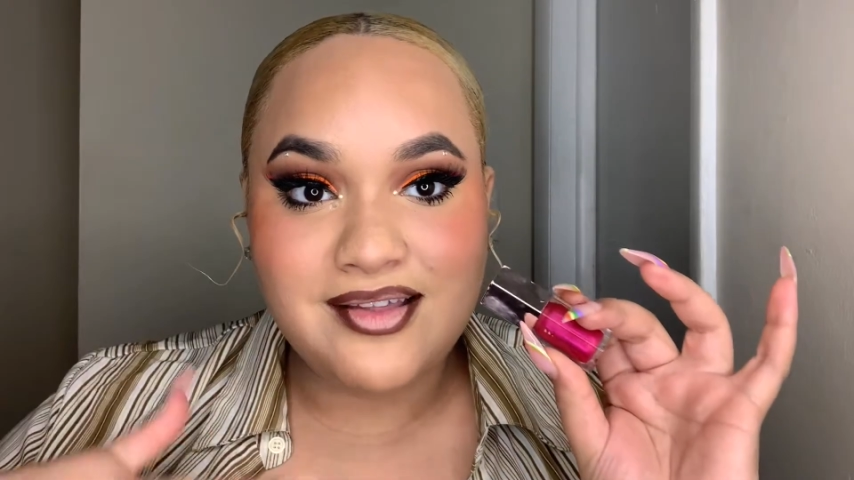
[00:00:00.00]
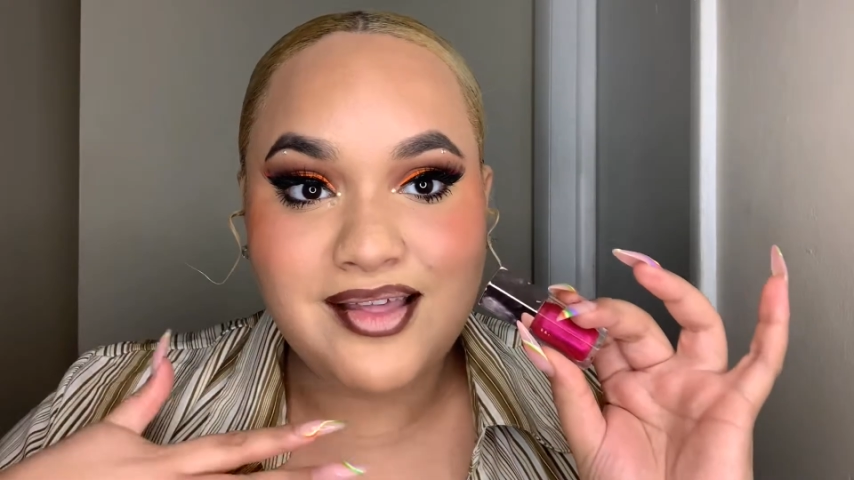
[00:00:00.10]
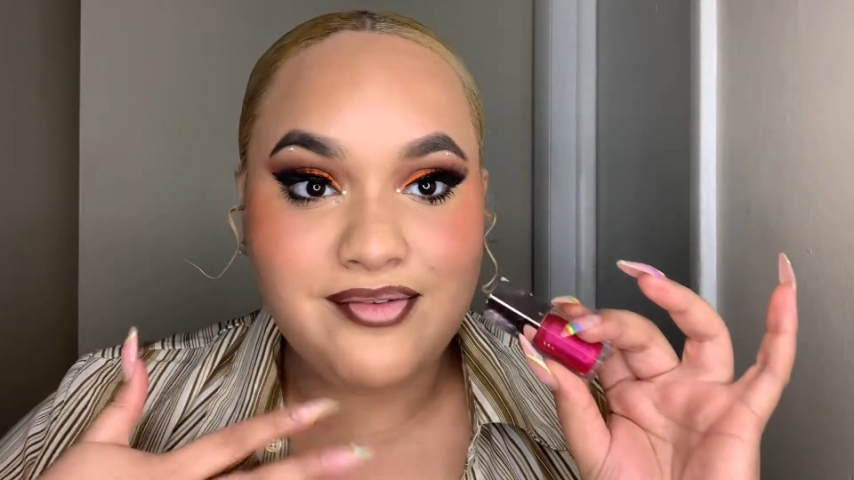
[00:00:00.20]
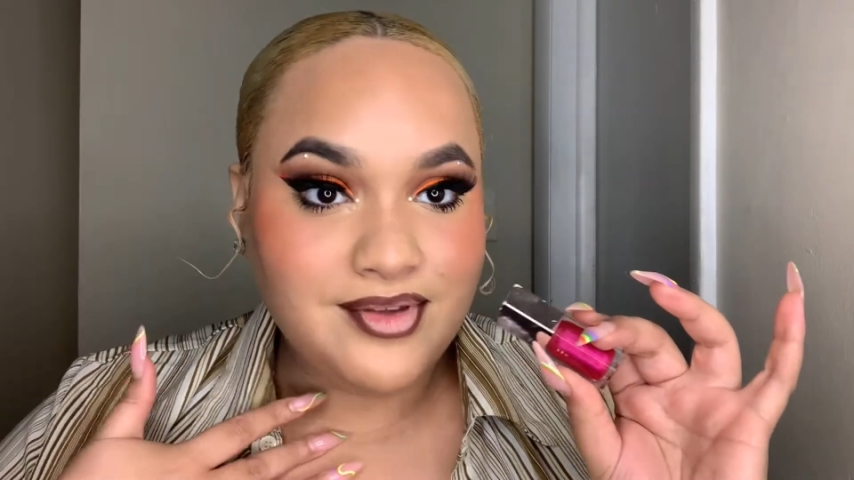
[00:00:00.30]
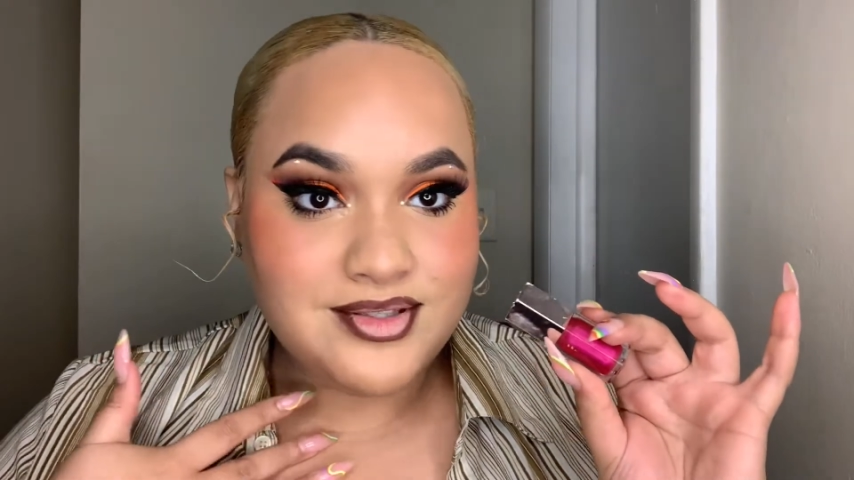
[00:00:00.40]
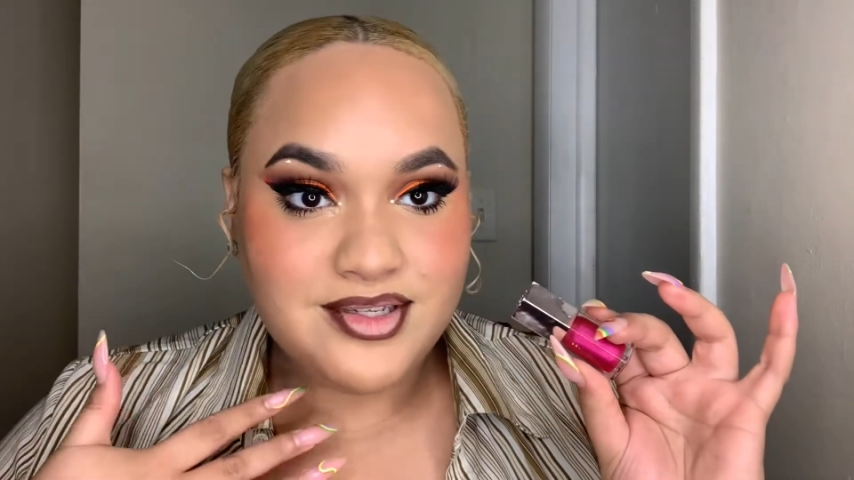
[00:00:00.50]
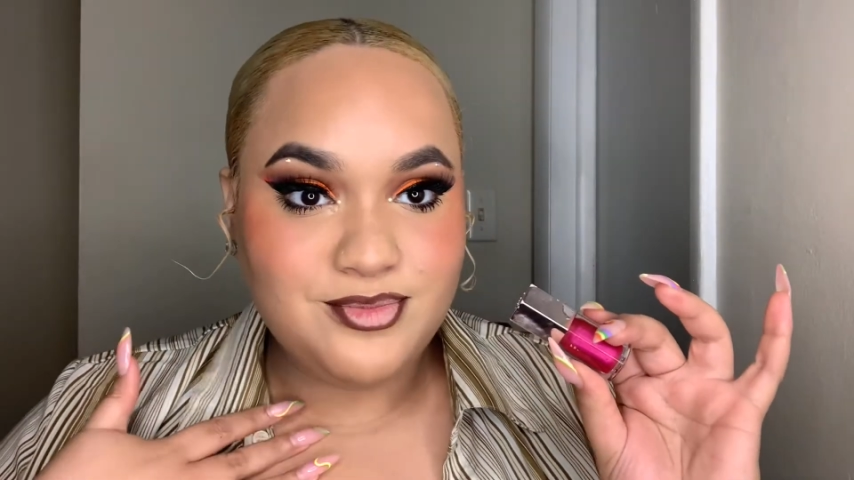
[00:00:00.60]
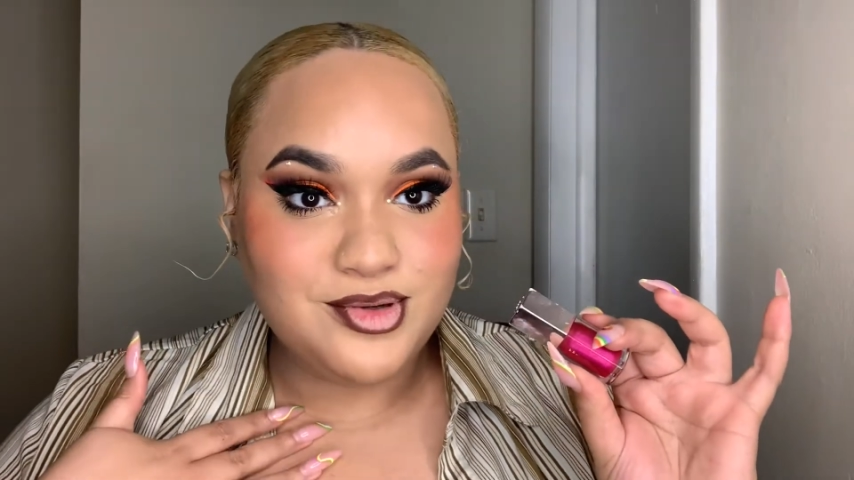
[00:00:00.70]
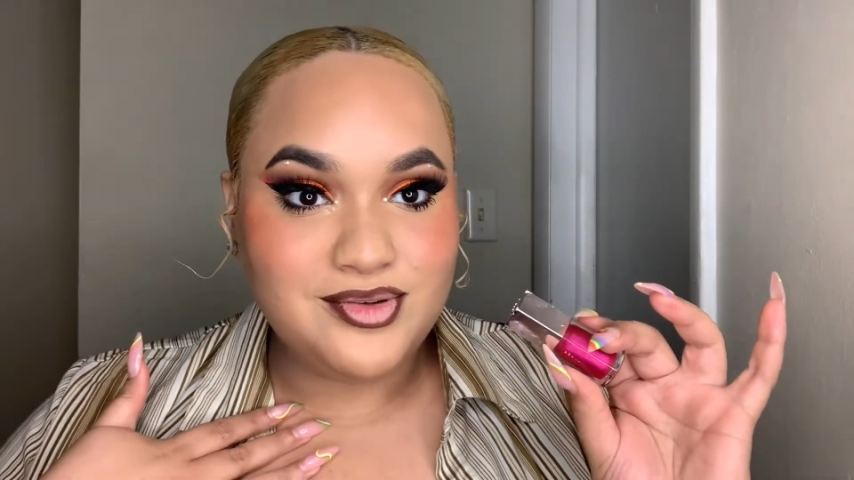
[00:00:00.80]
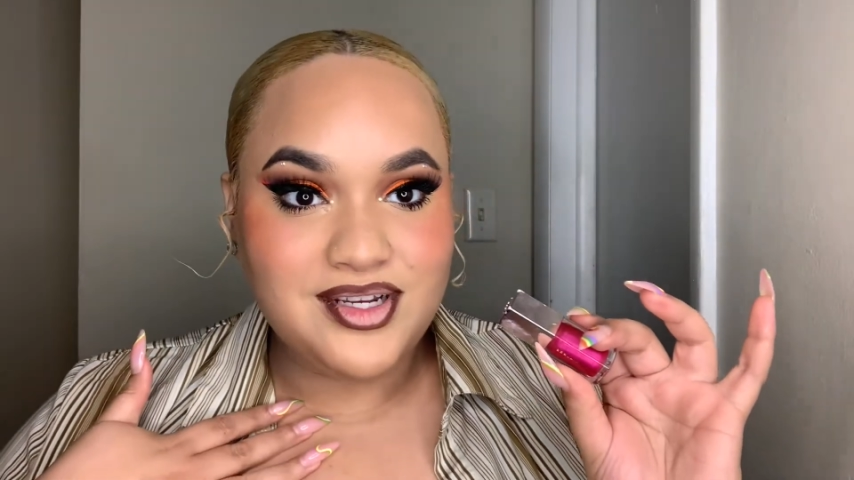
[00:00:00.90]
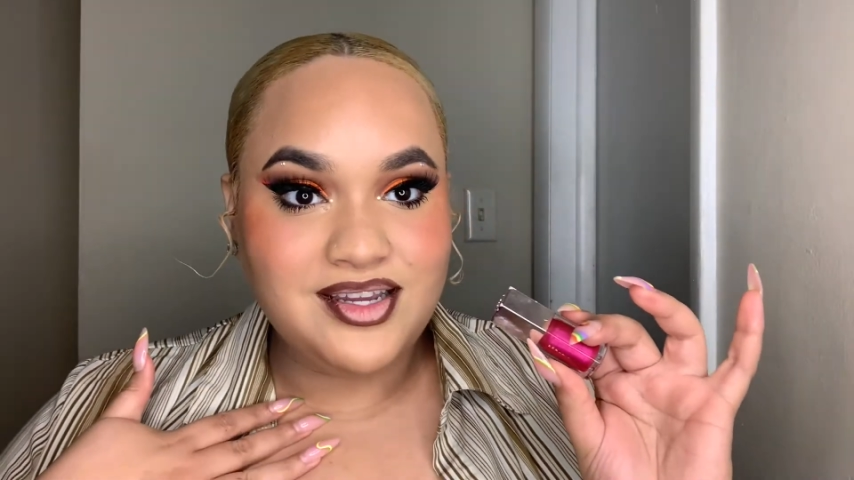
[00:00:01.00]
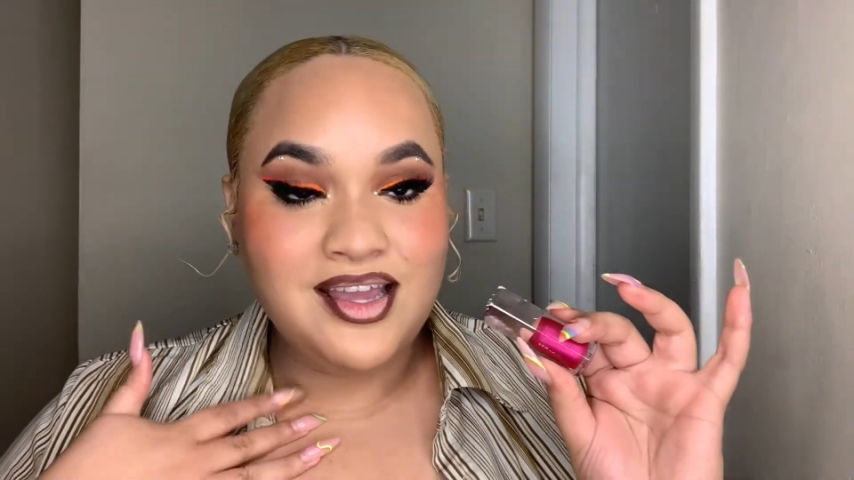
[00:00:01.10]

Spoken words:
that Fenty Beauty